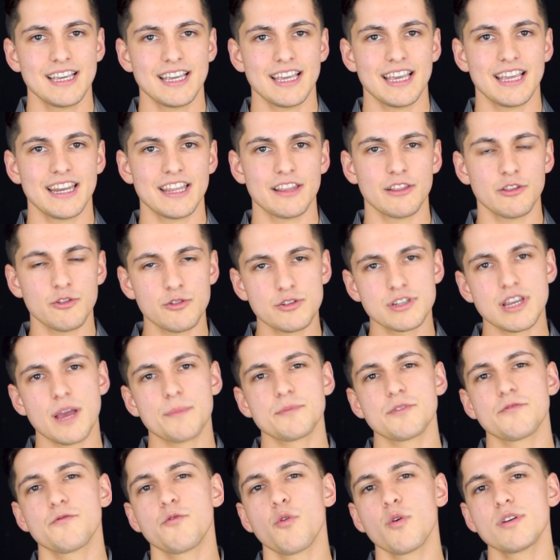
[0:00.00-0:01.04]
And in Luke
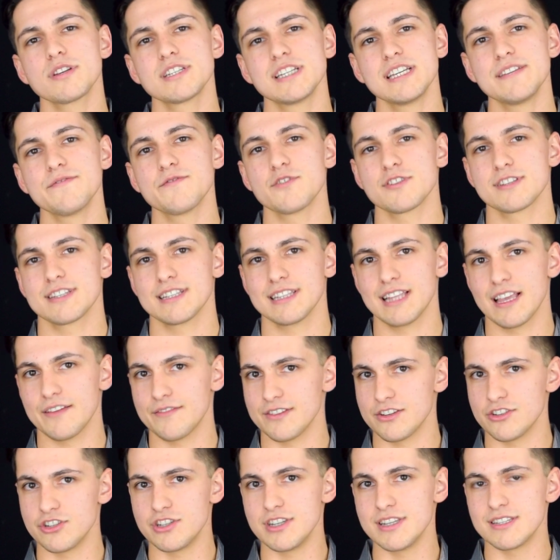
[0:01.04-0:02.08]
chapter 14, verse
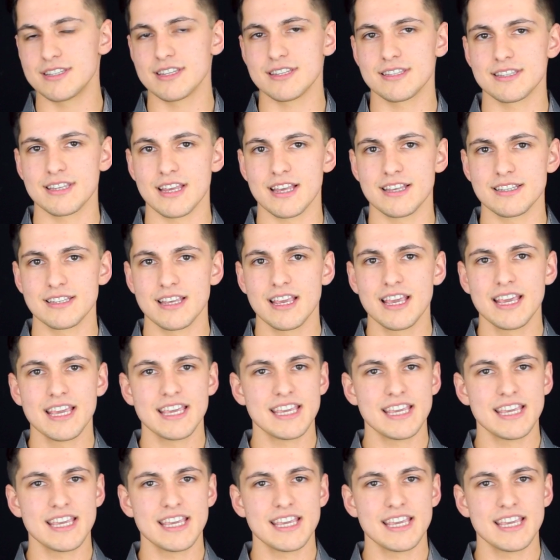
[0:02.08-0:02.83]
11, Jesus says,